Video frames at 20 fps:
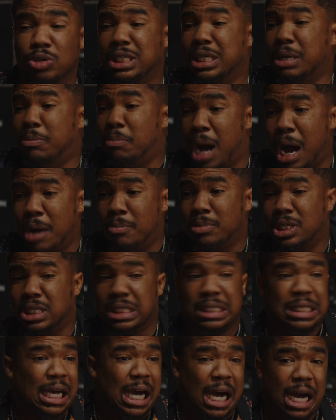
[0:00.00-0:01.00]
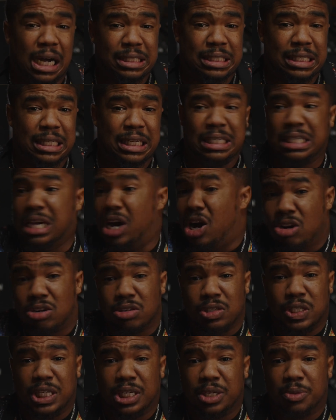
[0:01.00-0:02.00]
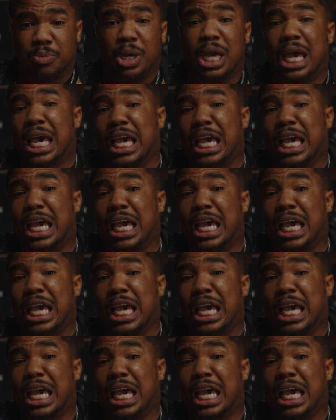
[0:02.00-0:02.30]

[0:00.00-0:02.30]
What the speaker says: your mama, your auntie, your uncle and them